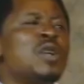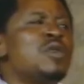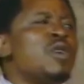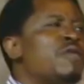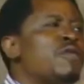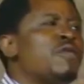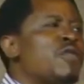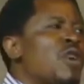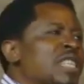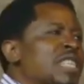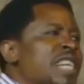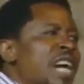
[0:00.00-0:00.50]

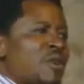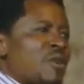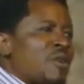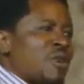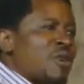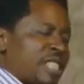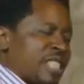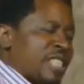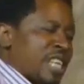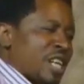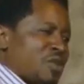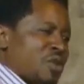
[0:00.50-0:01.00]
God cannot
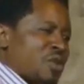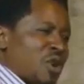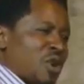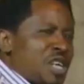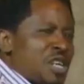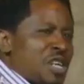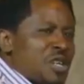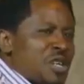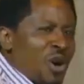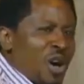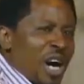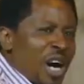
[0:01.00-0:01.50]
settle in
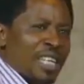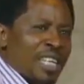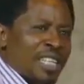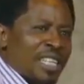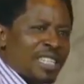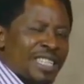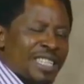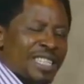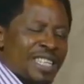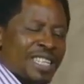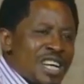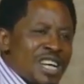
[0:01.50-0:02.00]
your heart
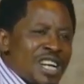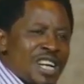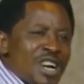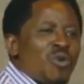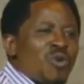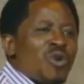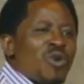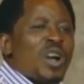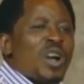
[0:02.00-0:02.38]
where